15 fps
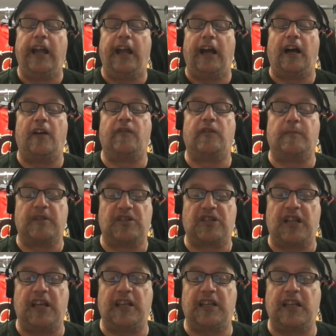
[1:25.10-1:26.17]
of the
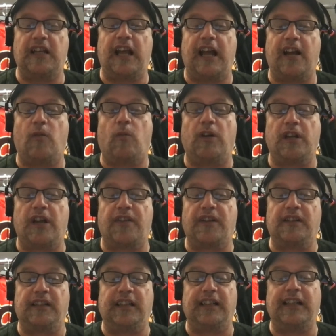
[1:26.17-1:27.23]
mistake, and had a 1-0 lead.